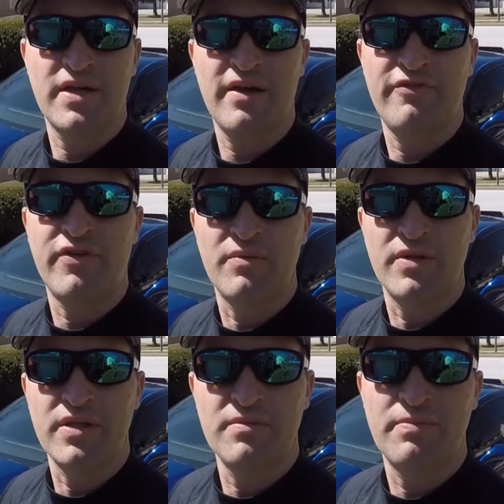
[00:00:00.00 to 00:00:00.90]
I have fun
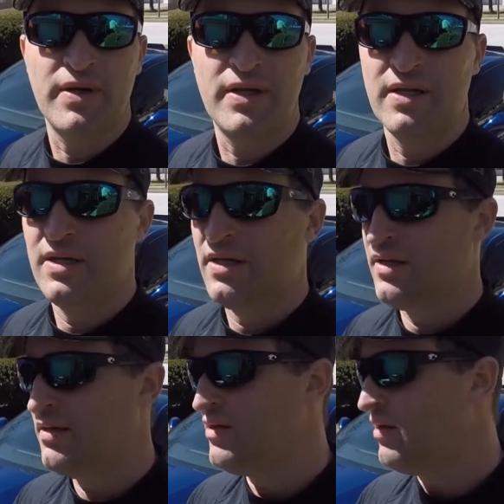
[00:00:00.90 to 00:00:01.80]
with it, but
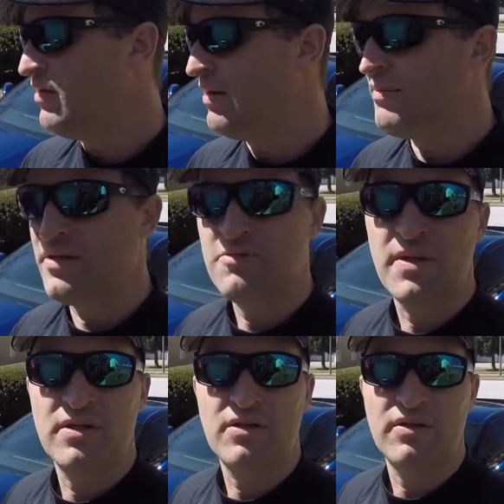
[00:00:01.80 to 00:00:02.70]
you know I'm not
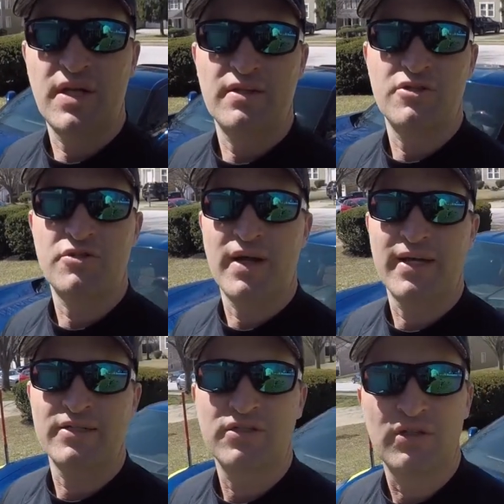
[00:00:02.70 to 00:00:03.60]
spending all day at the
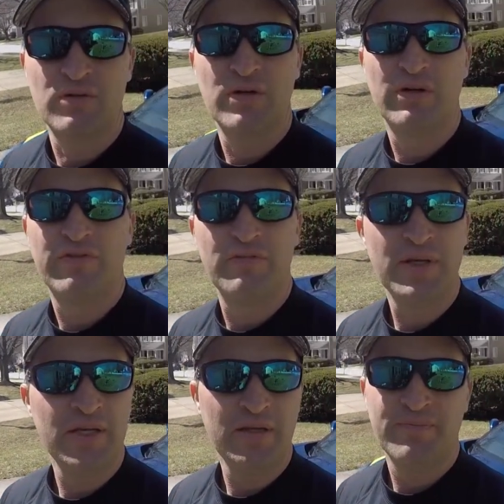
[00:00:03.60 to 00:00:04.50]
track. So for
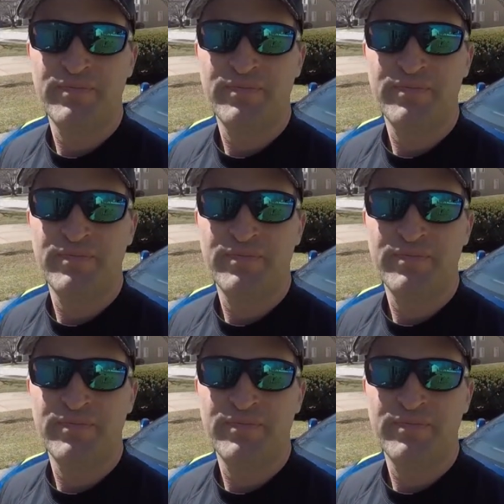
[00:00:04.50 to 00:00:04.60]
me,